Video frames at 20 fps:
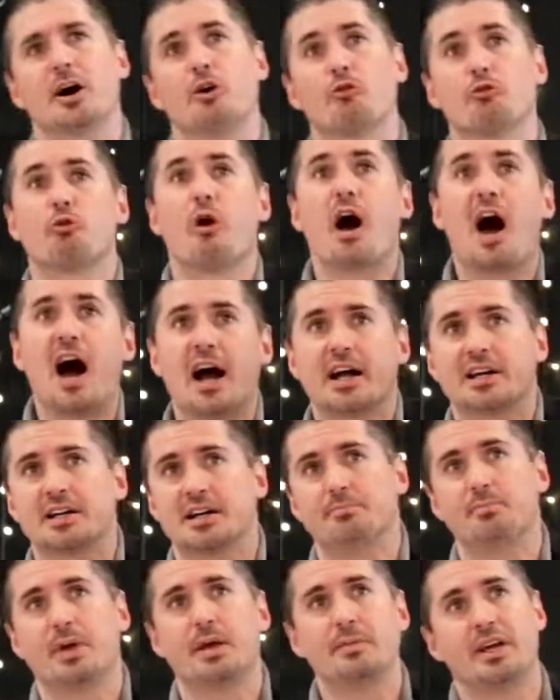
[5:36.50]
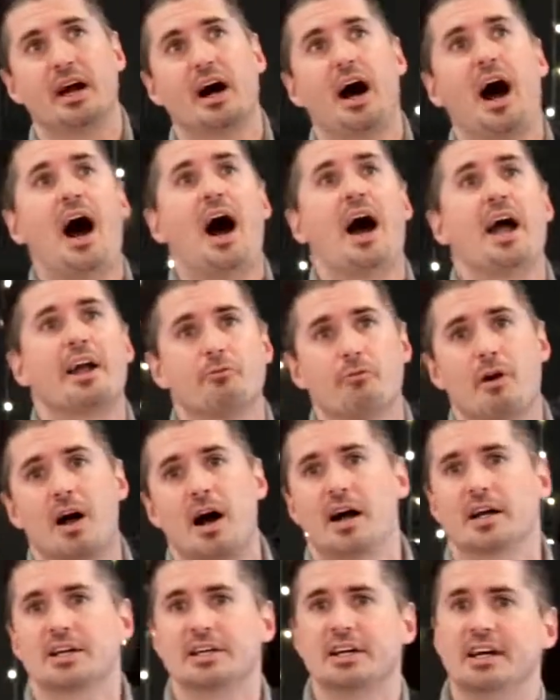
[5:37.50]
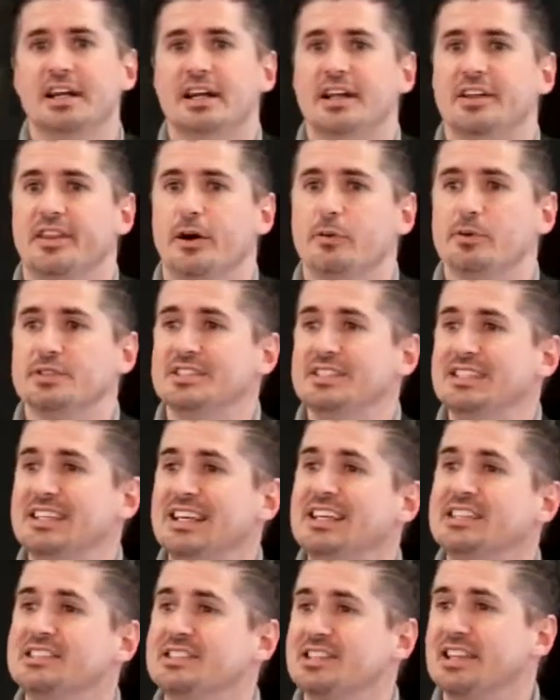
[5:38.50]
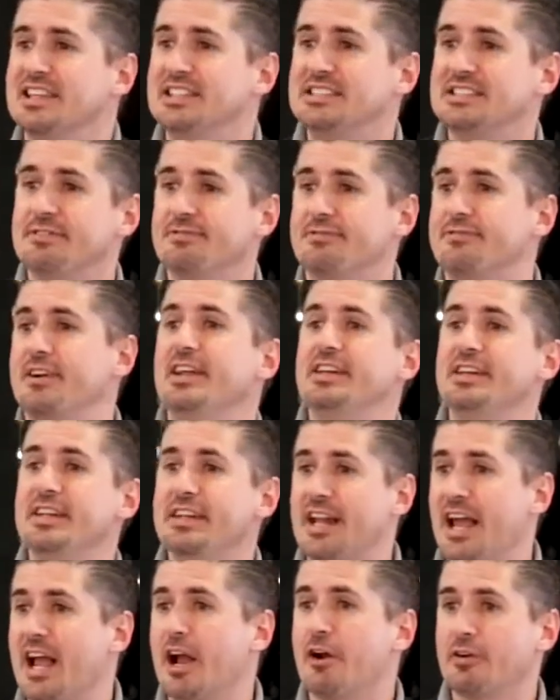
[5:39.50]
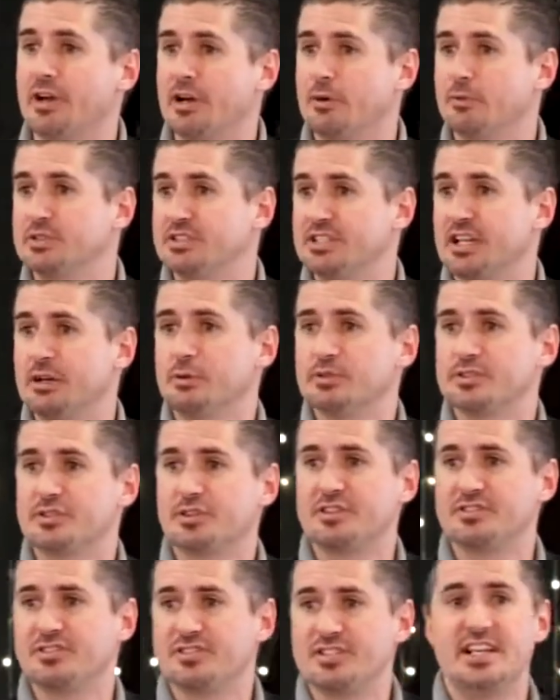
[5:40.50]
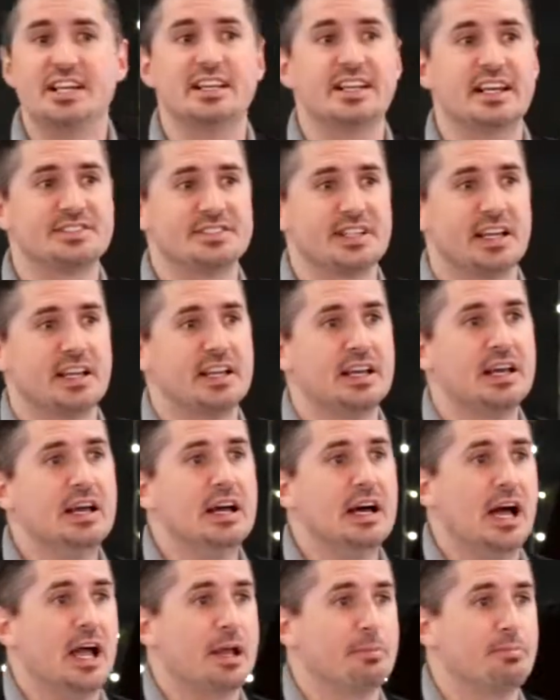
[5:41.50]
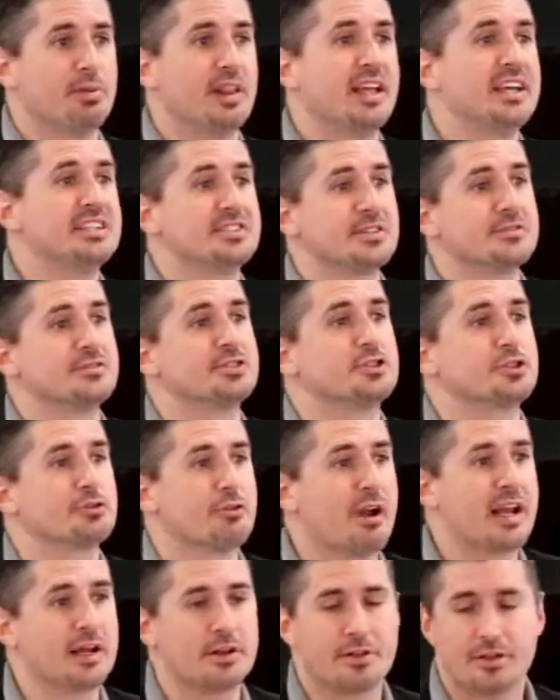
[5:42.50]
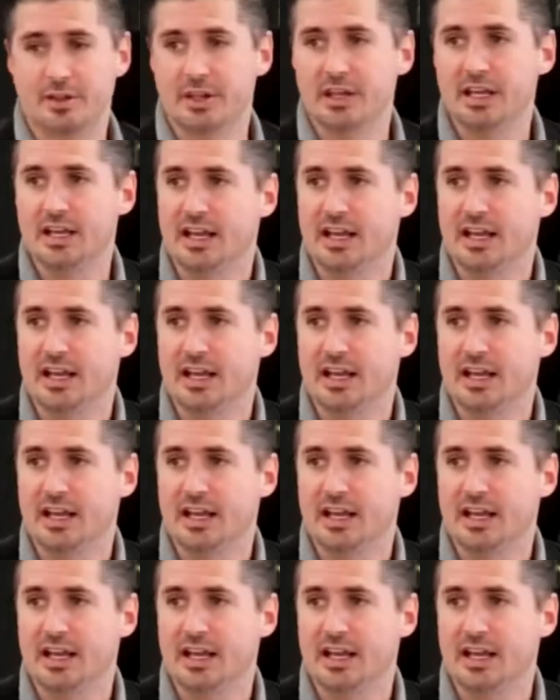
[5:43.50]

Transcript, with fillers: a rock, maybe a high rock, that was an easily defended area. It was, it was seen as a, a place of strength.